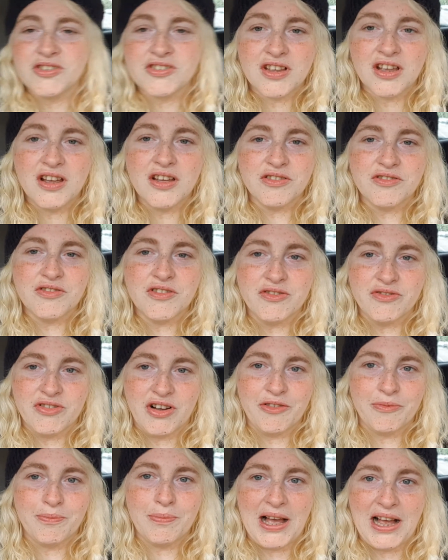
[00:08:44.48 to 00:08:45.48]
going through a
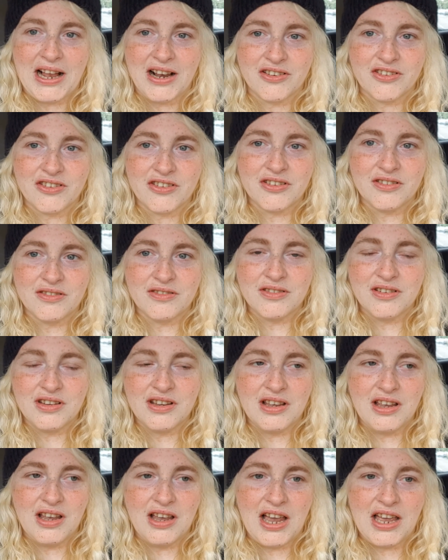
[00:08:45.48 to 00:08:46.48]
rough patch
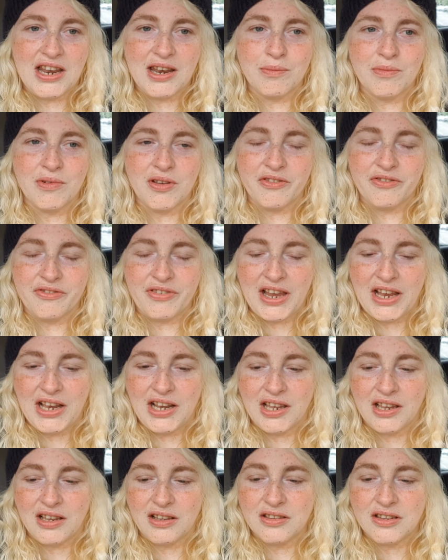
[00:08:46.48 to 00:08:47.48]
and I'm not
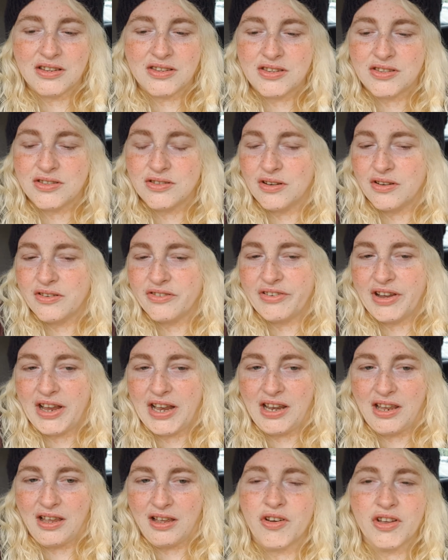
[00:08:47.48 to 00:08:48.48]
failing. This is not a
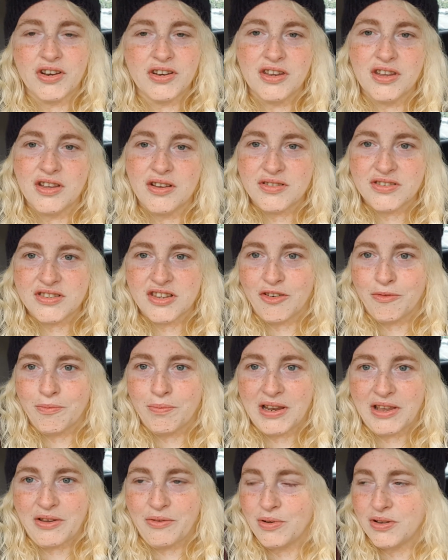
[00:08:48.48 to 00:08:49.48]
failure. I've got no
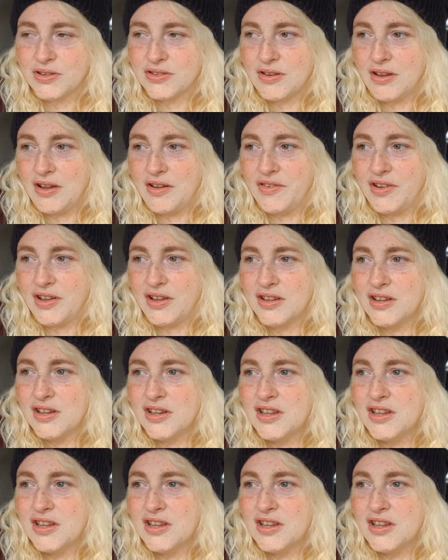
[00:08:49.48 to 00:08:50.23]
self-belief whatsoever.